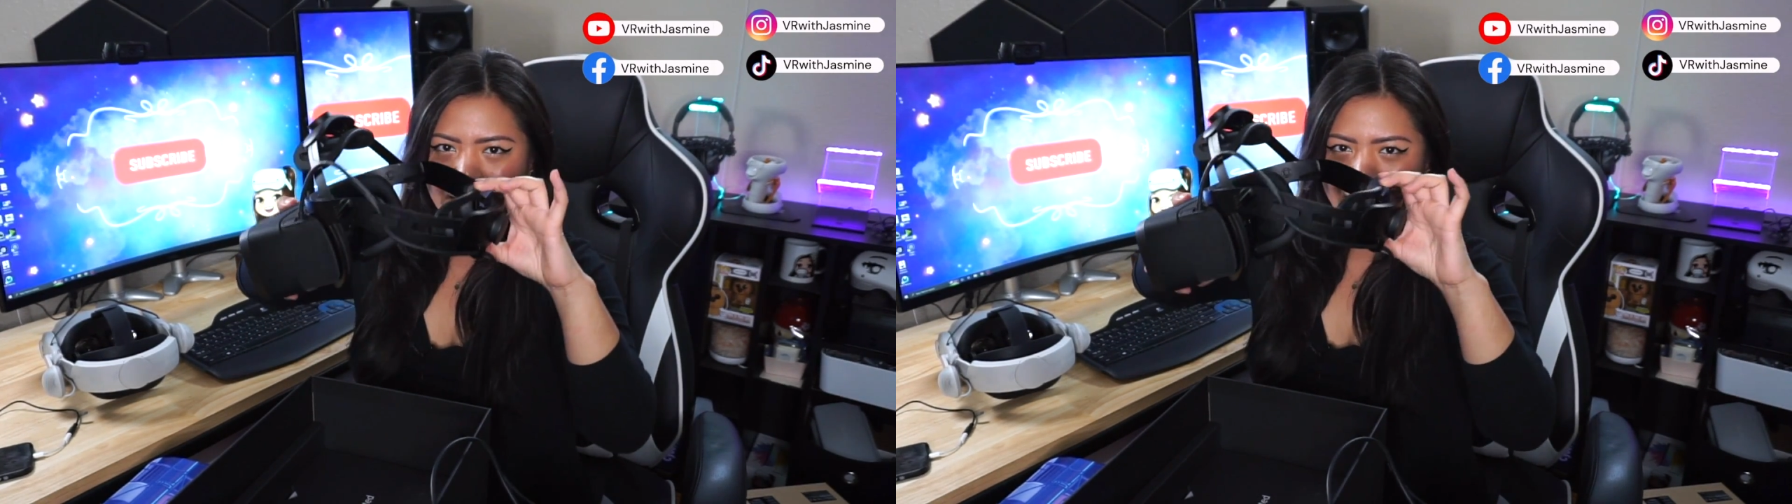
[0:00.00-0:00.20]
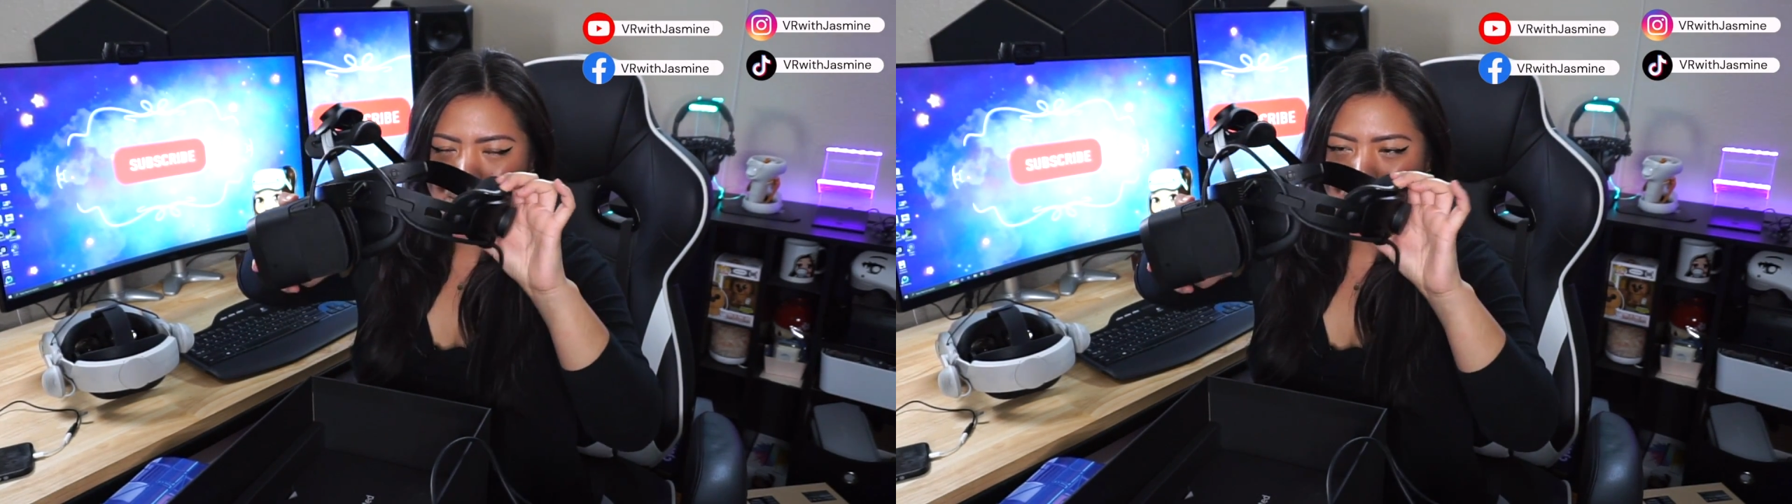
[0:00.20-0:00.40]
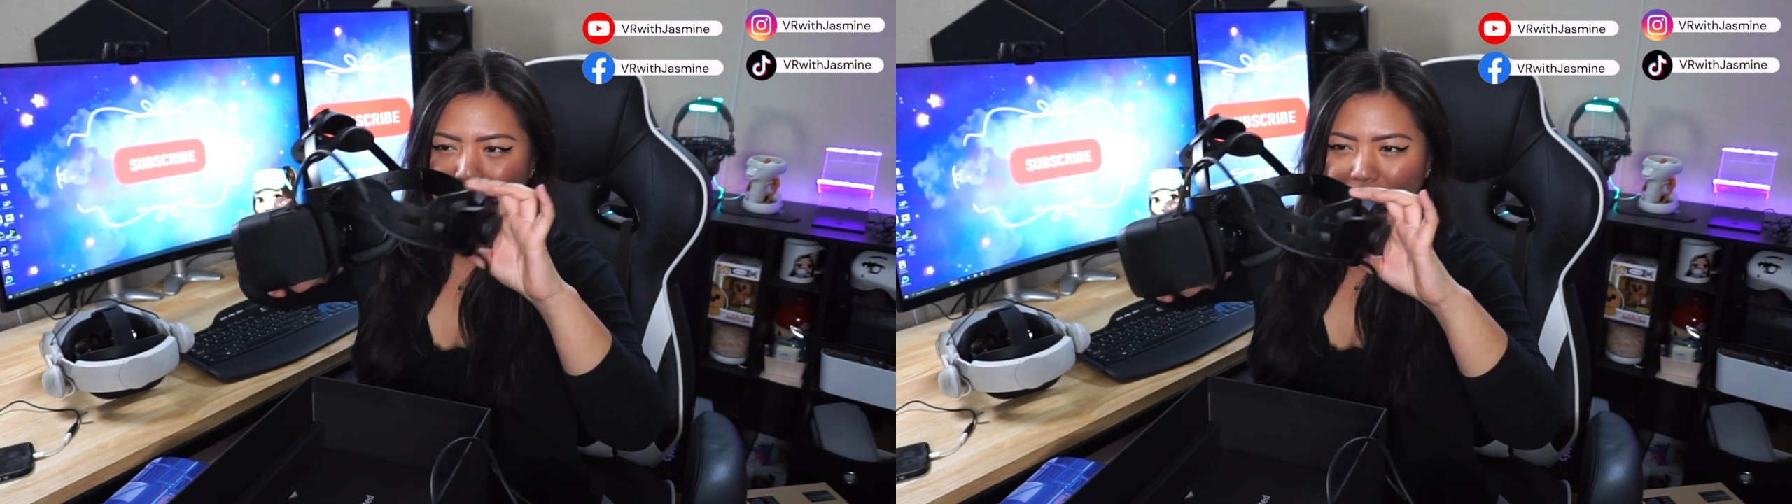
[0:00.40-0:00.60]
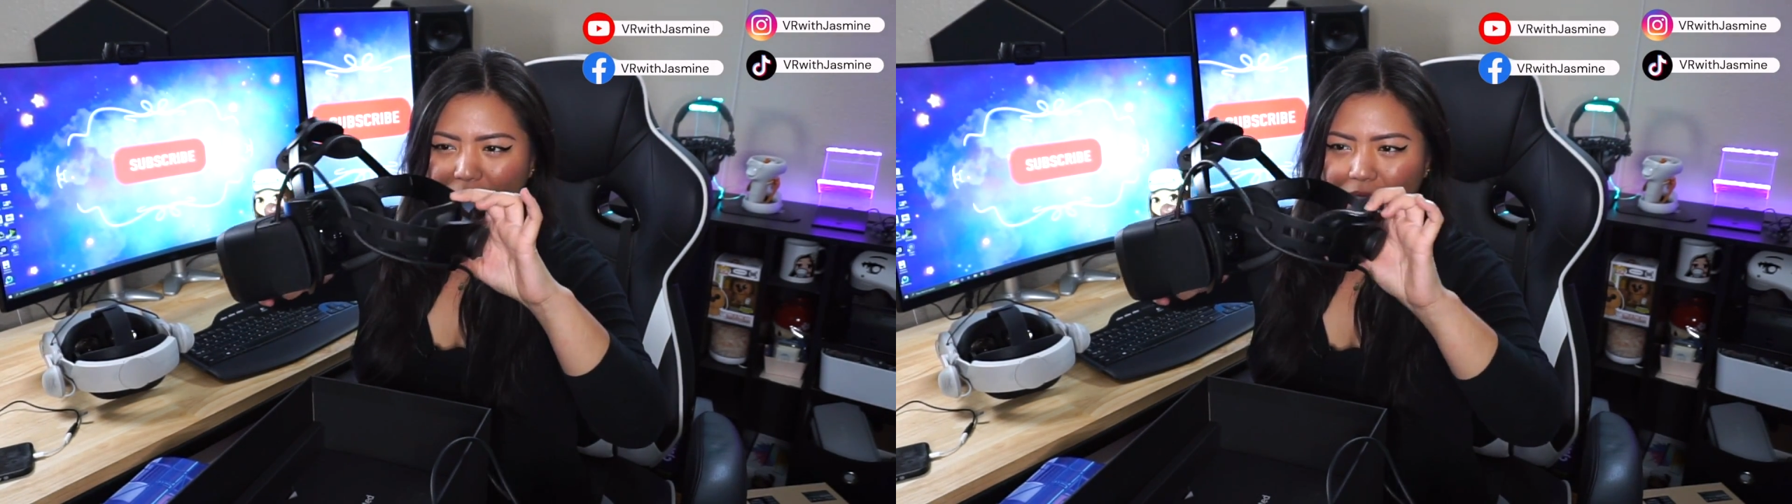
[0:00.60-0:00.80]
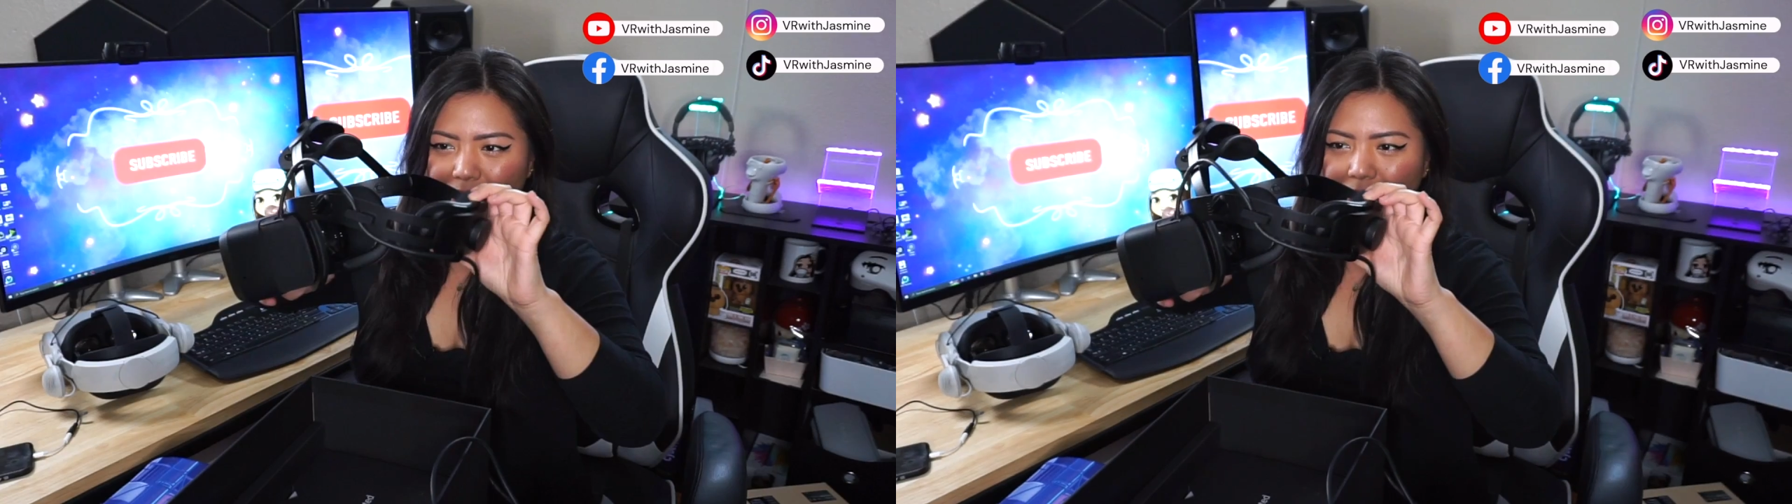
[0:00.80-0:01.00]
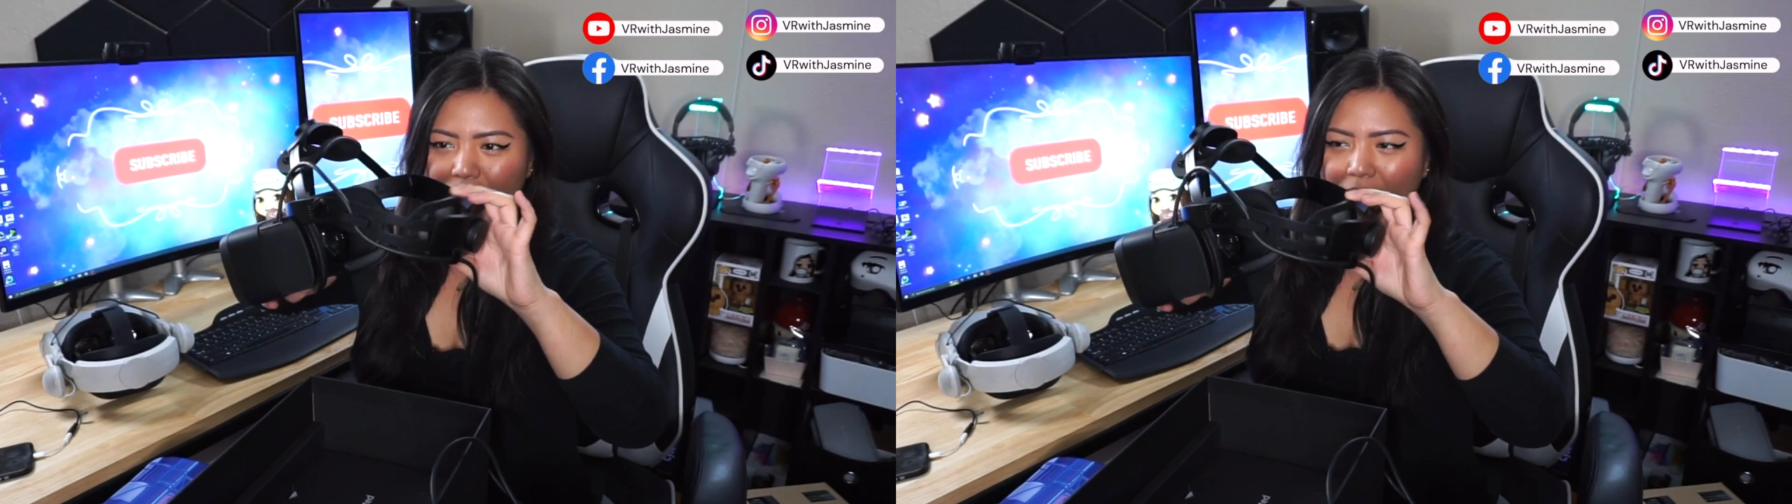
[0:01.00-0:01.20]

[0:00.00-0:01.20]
it pivots,